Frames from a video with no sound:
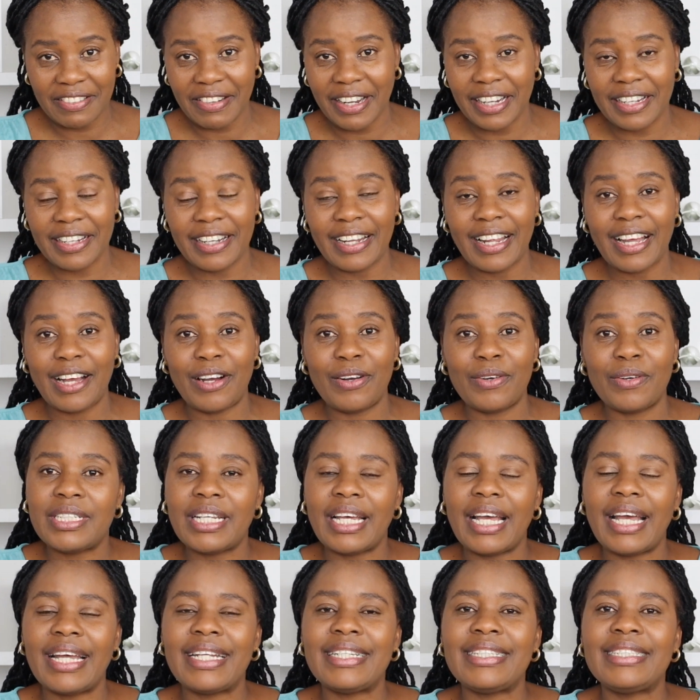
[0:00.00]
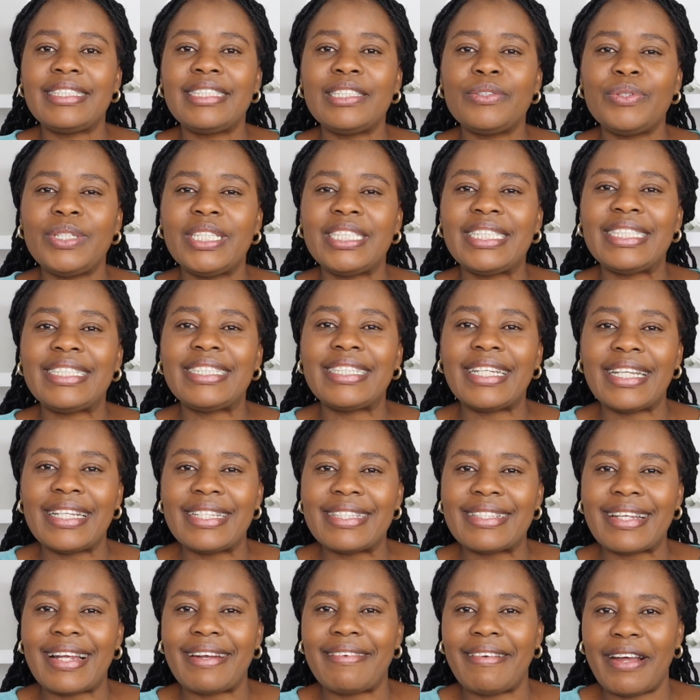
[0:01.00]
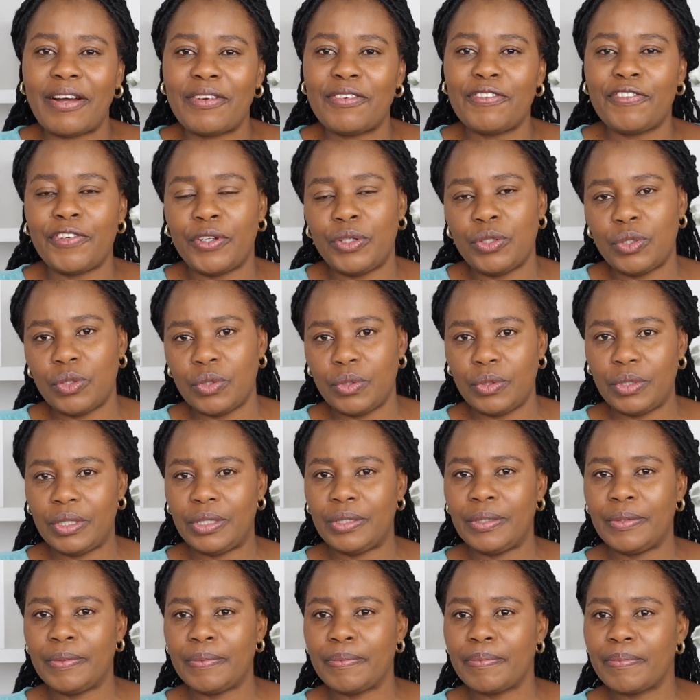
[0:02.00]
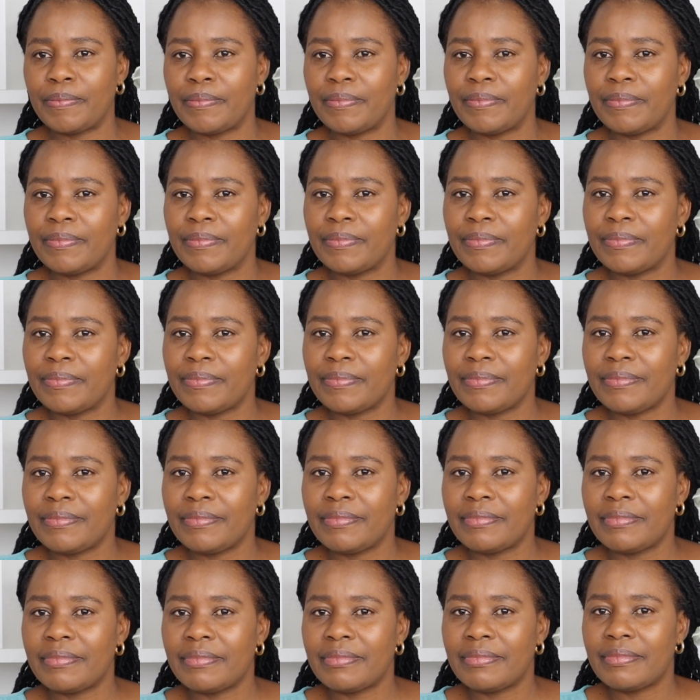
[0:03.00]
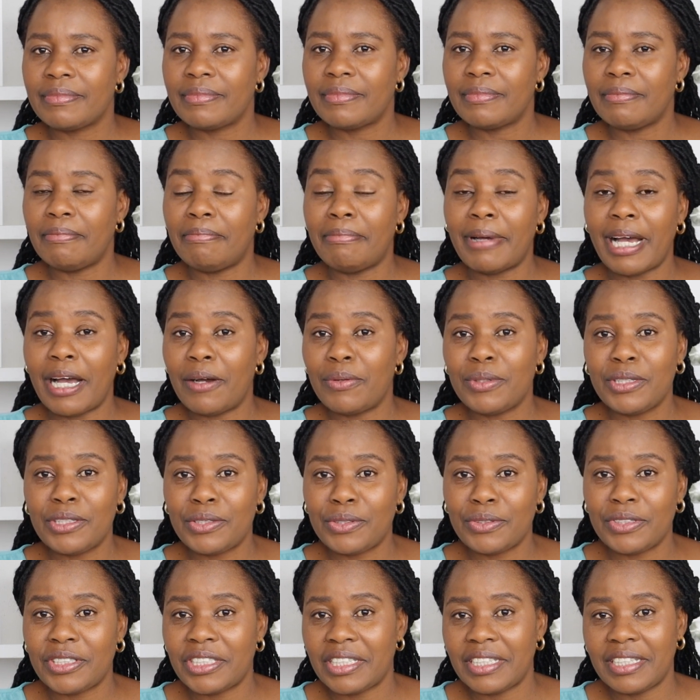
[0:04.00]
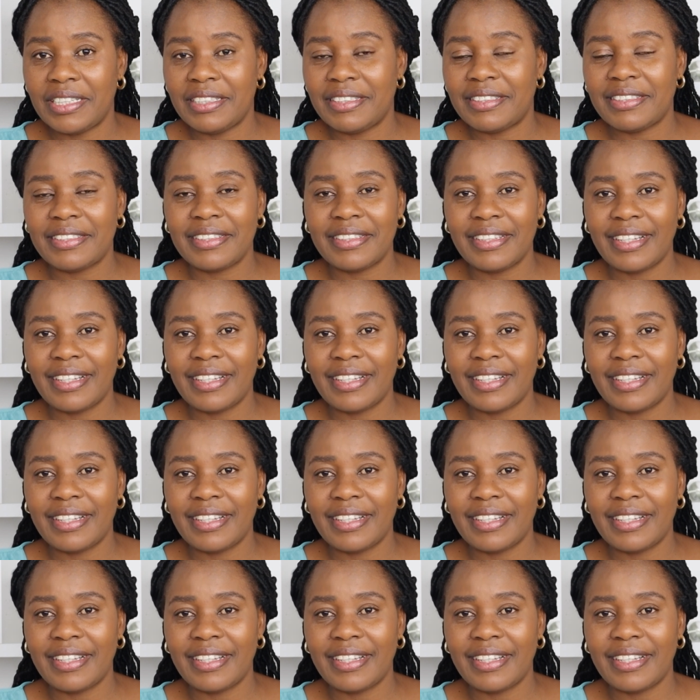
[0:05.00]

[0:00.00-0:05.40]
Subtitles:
right now until it turns around for your good. Bound to change.